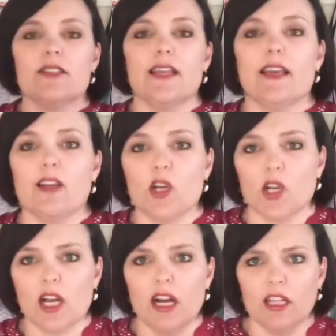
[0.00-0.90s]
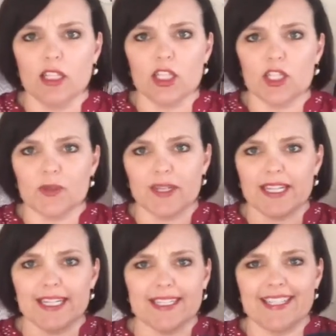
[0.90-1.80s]
and her color
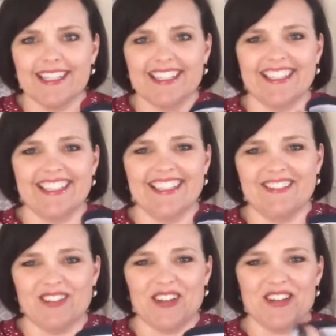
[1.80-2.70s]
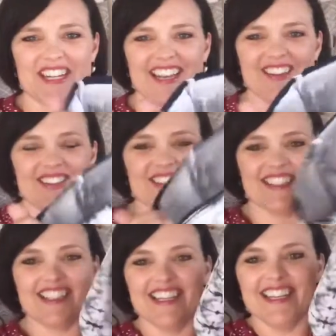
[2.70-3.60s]
street for her nails.
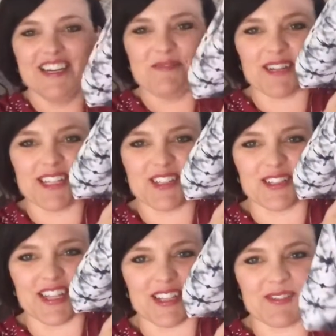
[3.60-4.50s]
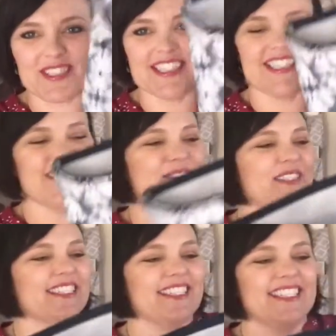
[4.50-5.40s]
Pretty sure that's what's in this
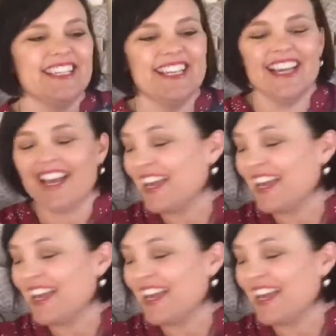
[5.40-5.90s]
one. And